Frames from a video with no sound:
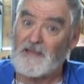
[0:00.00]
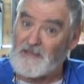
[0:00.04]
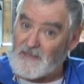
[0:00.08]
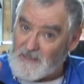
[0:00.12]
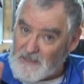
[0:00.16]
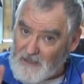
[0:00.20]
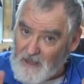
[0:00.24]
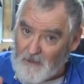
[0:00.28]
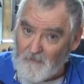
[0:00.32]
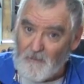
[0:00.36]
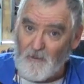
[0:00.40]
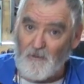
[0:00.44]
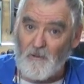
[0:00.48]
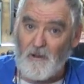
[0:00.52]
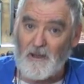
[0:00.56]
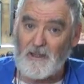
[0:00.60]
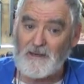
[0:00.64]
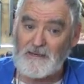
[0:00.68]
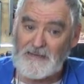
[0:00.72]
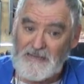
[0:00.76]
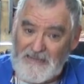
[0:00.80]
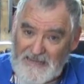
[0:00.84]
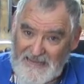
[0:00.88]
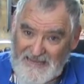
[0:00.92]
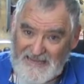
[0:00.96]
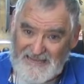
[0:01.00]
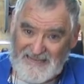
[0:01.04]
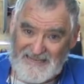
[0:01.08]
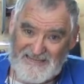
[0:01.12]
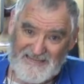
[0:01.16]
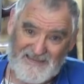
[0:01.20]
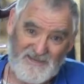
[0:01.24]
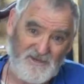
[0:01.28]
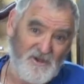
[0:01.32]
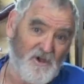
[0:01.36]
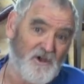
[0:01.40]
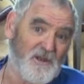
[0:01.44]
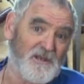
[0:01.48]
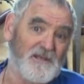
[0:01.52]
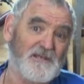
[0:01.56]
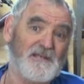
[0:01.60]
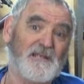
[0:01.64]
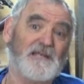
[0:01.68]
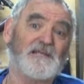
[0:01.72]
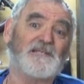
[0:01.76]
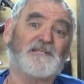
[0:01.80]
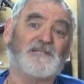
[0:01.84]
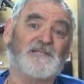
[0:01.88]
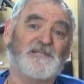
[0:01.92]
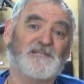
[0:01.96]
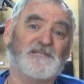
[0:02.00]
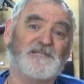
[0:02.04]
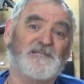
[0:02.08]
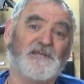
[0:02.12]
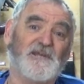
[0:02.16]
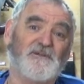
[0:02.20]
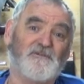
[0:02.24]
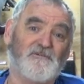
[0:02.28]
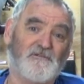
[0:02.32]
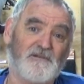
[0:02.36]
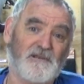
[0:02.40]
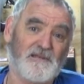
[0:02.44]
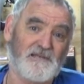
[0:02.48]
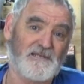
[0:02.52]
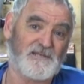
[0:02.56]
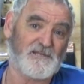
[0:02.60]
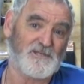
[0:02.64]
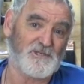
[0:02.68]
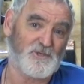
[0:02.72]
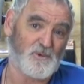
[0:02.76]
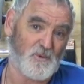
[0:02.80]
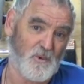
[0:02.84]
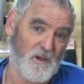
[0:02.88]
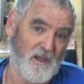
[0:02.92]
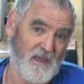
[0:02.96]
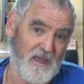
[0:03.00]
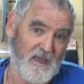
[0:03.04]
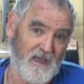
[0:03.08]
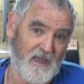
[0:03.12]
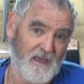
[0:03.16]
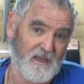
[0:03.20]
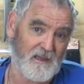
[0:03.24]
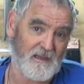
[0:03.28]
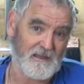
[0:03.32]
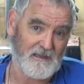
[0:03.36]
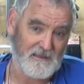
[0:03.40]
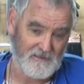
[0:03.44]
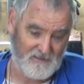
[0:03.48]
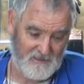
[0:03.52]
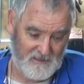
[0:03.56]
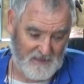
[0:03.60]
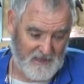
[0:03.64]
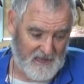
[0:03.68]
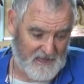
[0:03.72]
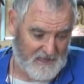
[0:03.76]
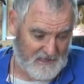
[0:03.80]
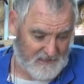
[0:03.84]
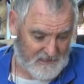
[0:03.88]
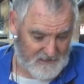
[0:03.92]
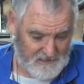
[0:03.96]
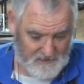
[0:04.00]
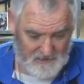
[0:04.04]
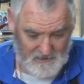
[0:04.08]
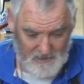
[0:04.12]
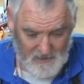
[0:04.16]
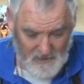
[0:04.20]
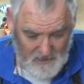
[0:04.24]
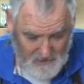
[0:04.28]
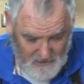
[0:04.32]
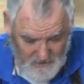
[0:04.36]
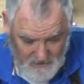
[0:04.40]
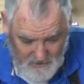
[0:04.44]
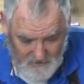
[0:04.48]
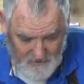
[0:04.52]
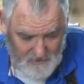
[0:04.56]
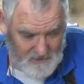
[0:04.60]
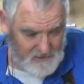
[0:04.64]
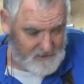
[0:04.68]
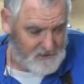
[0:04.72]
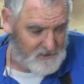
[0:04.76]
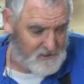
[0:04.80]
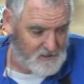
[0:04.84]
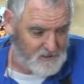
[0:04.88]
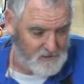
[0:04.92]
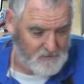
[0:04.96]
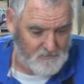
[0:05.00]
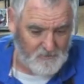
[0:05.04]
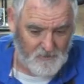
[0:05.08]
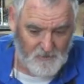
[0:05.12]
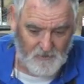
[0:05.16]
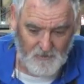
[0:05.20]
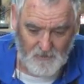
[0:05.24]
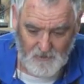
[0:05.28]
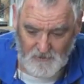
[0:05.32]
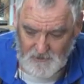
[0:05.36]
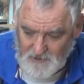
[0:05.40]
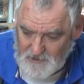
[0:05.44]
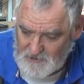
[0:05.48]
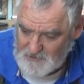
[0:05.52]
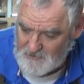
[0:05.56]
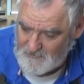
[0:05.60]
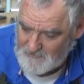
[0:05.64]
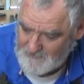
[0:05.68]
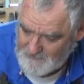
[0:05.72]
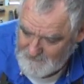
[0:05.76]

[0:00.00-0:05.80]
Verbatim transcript: Number one, it's not necessarily square at the ends. Now these two boards,